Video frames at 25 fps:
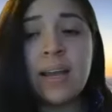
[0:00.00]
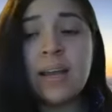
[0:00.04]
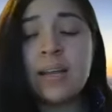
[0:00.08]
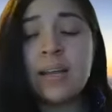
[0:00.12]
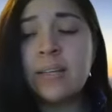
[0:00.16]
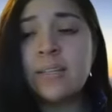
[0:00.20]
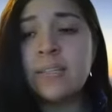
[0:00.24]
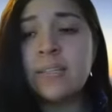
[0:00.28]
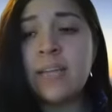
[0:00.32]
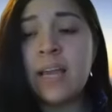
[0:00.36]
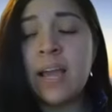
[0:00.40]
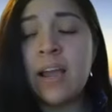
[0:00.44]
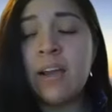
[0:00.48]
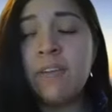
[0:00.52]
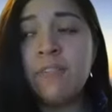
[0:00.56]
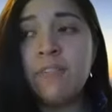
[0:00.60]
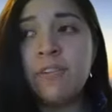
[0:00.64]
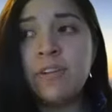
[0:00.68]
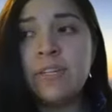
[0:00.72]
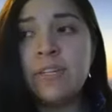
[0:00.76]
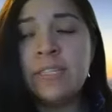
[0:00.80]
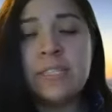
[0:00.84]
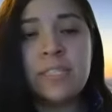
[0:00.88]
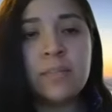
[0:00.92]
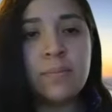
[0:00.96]
and
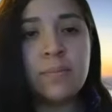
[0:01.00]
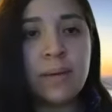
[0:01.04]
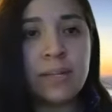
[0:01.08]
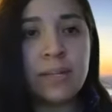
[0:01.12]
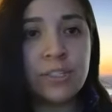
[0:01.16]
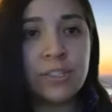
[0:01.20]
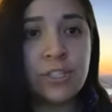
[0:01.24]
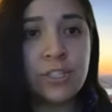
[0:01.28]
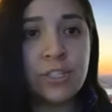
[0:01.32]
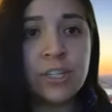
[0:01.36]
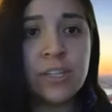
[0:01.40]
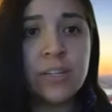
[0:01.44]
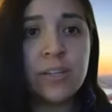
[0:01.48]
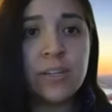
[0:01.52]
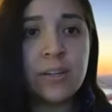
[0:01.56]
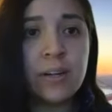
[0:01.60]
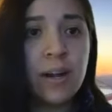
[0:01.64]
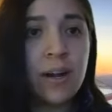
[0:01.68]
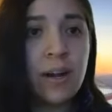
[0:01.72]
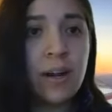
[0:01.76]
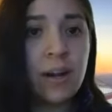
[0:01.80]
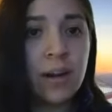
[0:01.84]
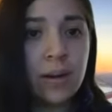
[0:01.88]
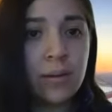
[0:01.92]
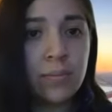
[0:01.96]
every semester,
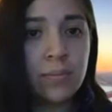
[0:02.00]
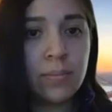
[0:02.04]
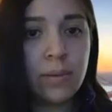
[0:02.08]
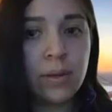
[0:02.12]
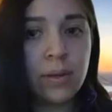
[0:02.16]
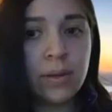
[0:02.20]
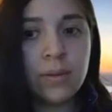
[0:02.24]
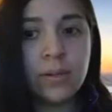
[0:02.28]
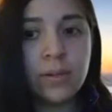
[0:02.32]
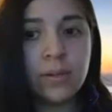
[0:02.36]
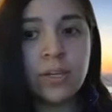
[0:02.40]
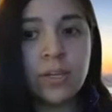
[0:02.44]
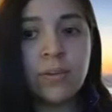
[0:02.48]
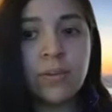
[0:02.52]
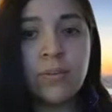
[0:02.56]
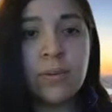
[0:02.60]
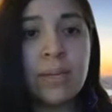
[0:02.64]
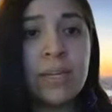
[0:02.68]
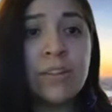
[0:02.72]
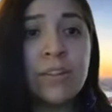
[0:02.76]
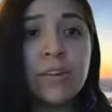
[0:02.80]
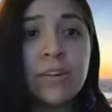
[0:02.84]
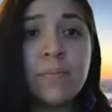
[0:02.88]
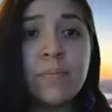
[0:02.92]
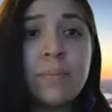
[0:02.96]
you
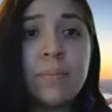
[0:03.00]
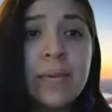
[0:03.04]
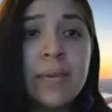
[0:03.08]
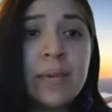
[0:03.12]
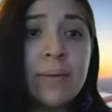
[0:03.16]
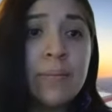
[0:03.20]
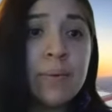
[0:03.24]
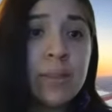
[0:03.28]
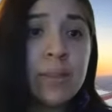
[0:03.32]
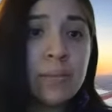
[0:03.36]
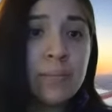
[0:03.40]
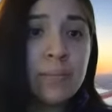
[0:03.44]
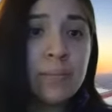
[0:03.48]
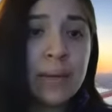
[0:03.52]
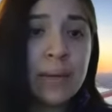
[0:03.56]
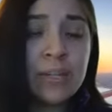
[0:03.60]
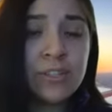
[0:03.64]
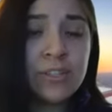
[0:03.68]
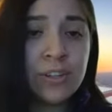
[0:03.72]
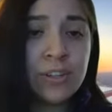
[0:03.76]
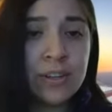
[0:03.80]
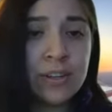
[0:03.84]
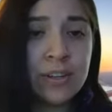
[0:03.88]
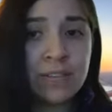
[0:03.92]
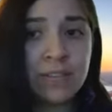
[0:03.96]
either meet with a
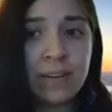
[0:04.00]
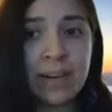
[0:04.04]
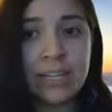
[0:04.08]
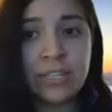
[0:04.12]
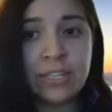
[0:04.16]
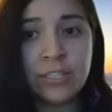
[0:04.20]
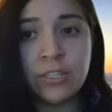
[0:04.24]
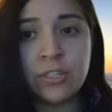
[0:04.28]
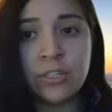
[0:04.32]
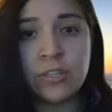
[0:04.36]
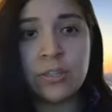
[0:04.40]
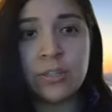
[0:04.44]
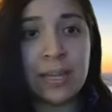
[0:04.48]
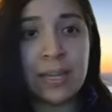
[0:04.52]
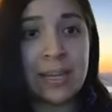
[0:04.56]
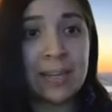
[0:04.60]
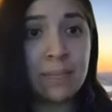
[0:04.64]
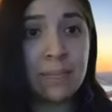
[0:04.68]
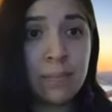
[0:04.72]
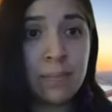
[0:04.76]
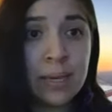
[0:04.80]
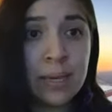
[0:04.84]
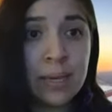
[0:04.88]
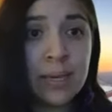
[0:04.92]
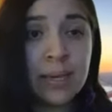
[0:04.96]
major advisor
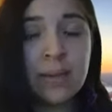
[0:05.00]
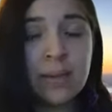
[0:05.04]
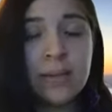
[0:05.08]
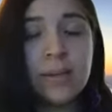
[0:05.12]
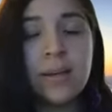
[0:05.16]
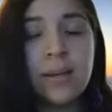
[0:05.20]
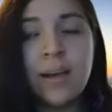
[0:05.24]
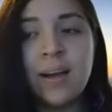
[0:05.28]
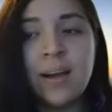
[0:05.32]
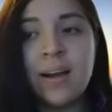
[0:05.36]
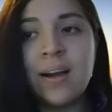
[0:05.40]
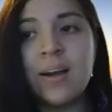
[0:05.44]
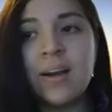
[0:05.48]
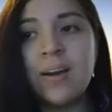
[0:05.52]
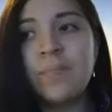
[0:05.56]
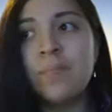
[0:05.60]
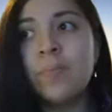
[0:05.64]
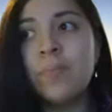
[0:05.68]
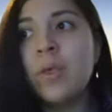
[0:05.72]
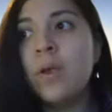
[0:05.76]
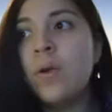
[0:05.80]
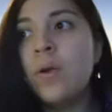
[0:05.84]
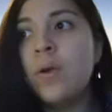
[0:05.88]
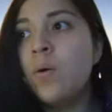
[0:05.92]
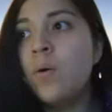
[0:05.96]
like me,
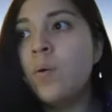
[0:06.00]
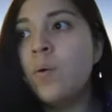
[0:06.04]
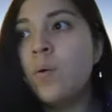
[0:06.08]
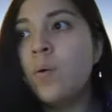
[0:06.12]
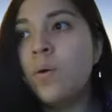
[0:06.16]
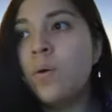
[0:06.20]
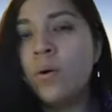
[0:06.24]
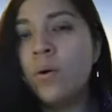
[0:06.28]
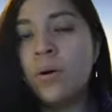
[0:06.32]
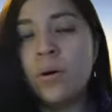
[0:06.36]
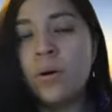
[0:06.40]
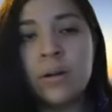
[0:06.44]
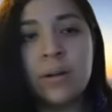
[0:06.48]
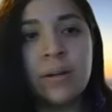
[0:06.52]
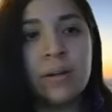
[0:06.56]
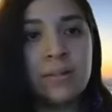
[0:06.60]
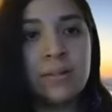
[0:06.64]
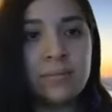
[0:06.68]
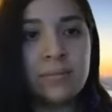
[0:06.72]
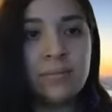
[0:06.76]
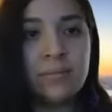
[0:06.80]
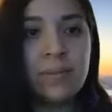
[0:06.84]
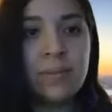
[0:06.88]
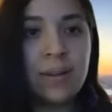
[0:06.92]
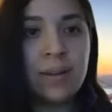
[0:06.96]
or
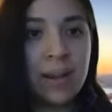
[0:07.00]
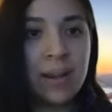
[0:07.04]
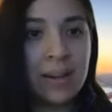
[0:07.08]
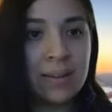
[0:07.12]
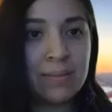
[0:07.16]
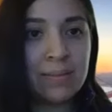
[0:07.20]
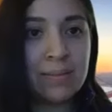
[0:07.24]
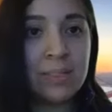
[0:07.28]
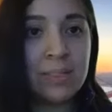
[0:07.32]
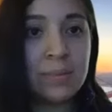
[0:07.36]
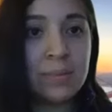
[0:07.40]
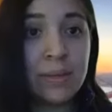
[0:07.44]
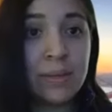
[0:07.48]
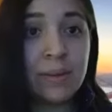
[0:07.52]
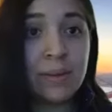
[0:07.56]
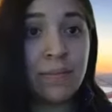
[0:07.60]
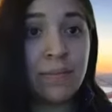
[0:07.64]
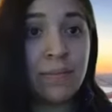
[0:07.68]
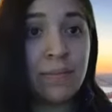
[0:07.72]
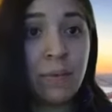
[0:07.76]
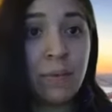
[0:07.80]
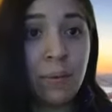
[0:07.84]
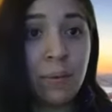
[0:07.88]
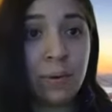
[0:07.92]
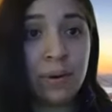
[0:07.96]
submit a
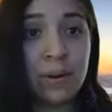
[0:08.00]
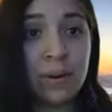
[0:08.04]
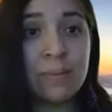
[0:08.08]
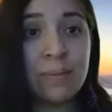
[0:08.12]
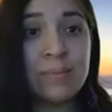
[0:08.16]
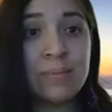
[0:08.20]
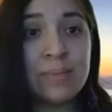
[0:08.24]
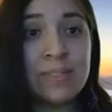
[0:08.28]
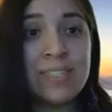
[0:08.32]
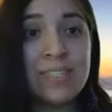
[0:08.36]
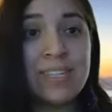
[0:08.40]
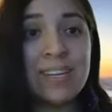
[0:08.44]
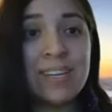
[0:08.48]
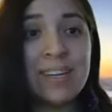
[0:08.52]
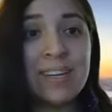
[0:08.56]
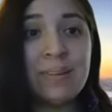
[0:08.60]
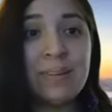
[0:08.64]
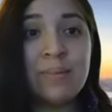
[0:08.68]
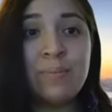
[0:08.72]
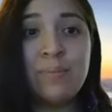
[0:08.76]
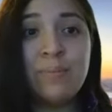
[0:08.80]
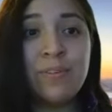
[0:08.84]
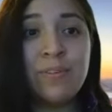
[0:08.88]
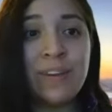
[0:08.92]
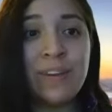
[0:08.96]
form
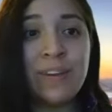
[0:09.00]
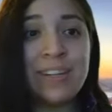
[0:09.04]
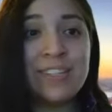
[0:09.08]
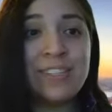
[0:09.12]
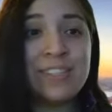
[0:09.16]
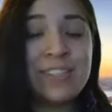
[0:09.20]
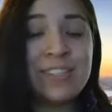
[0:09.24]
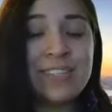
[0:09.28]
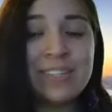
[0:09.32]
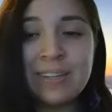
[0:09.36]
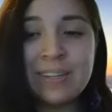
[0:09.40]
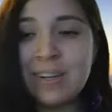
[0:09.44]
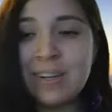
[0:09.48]
to provide your